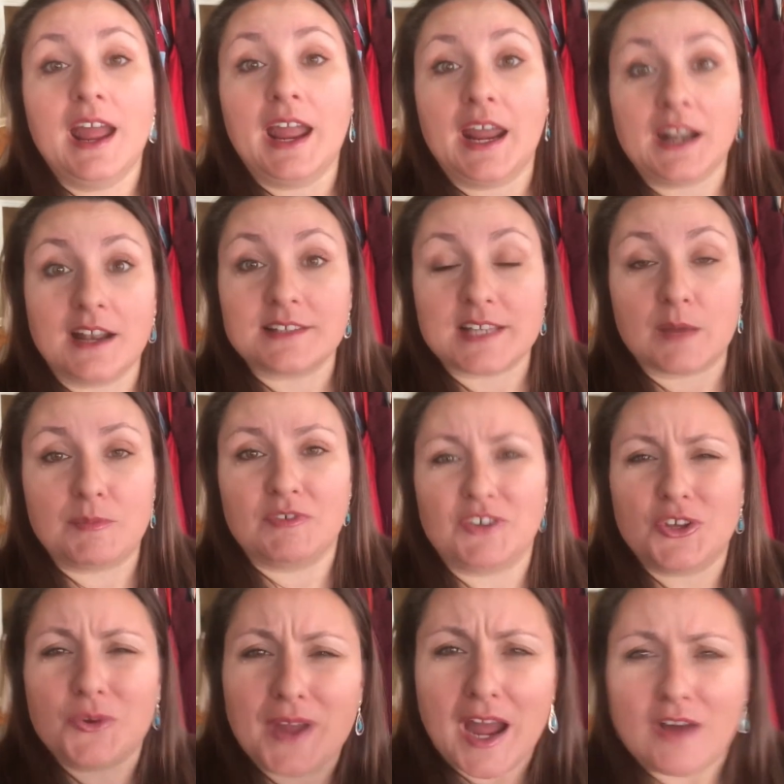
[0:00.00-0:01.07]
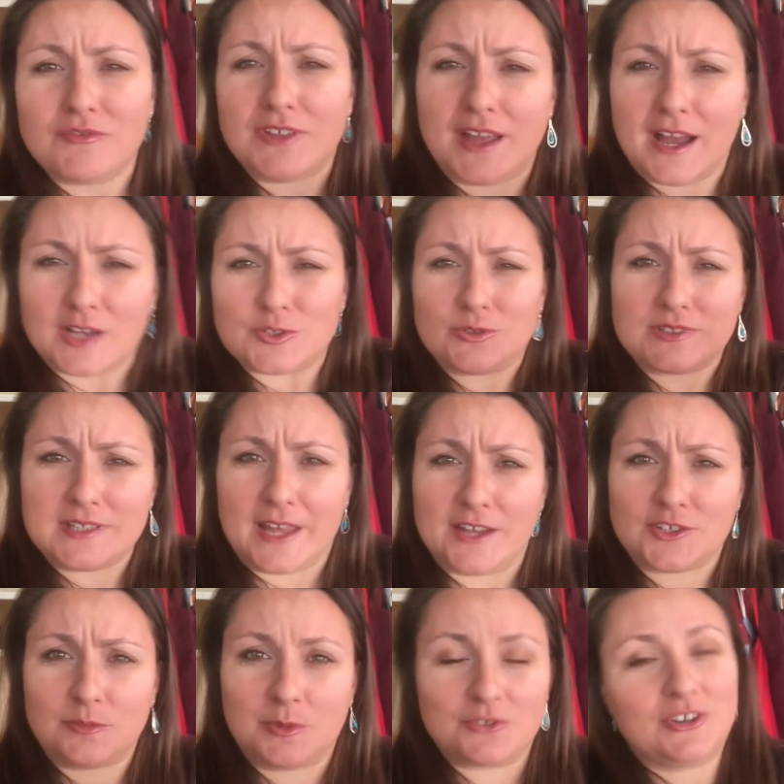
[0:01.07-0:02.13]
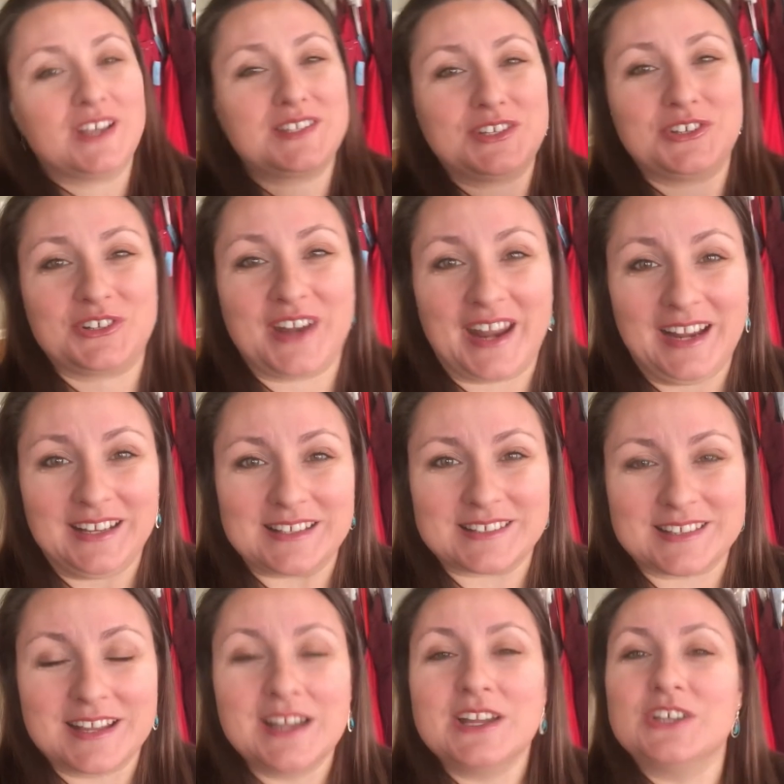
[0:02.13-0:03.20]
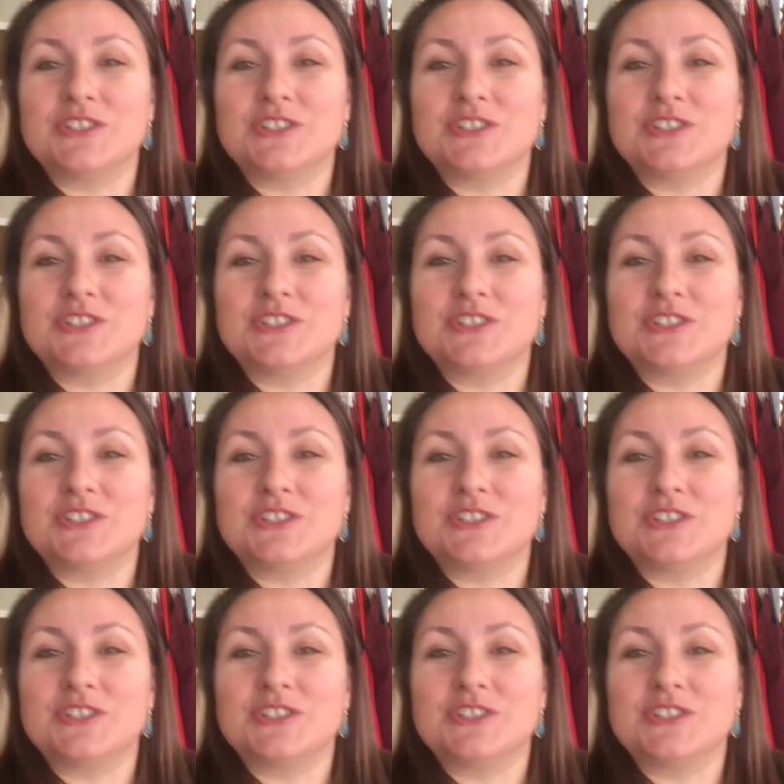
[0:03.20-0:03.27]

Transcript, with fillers: And on top of it, you have the actual tangible dress in your hands.